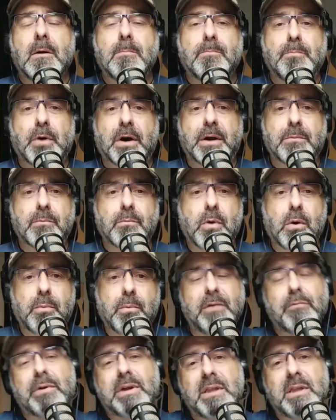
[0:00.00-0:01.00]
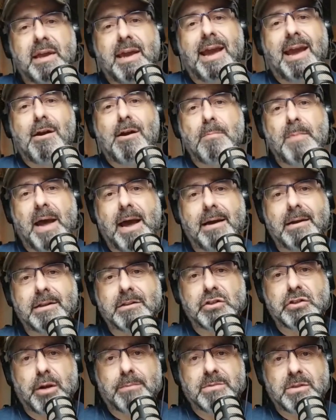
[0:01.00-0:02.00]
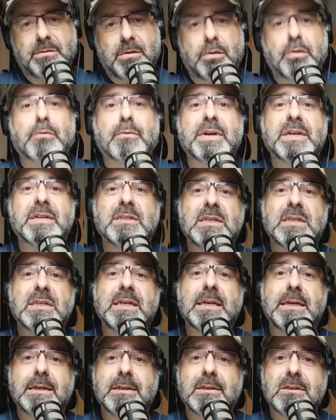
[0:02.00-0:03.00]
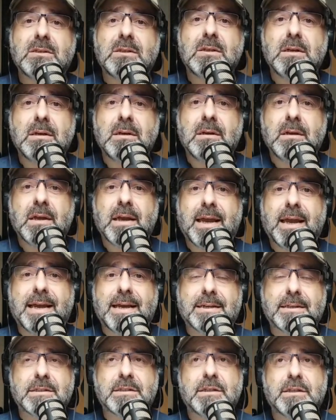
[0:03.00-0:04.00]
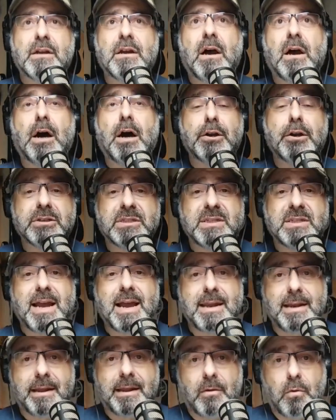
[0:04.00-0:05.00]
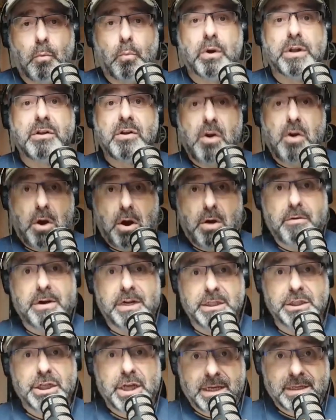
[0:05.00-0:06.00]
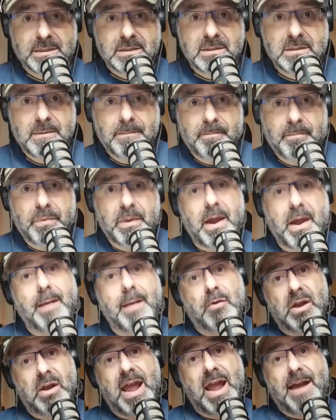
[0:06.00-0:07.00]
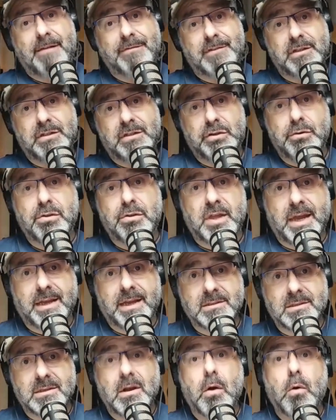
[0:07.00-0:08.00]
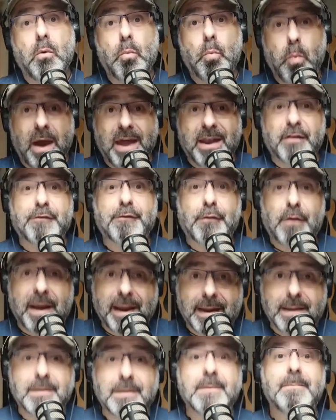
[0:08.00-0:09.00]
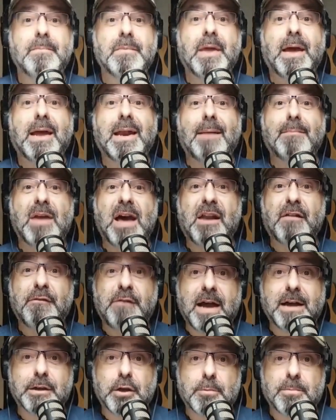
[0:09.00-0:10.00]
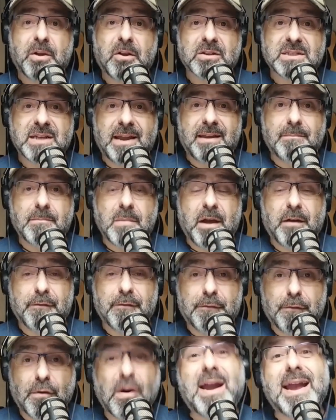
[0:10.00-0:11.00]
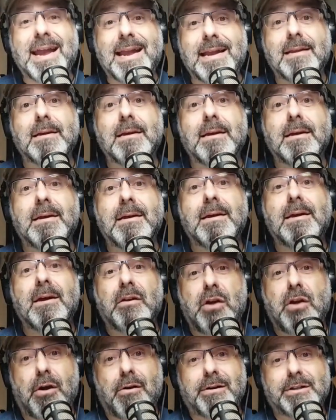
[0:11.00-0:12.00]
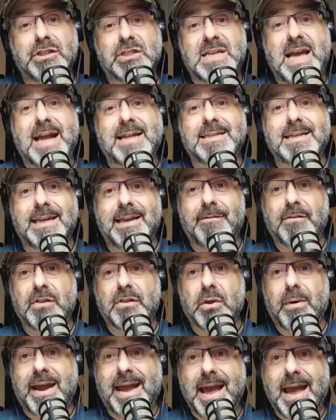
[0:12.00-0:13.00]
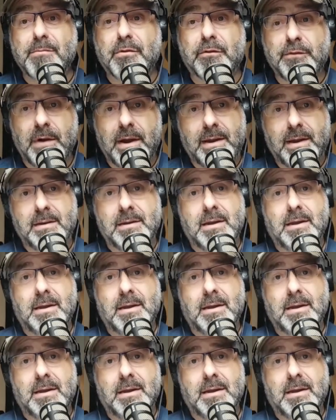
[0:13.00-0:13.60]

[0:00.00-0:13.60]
But what we really care about in terms of the three C's is understanding what courage is. I'm going to have to do things when afraid, and I'm not a failure because I'm afraid. Courage is acting even though I am afraid.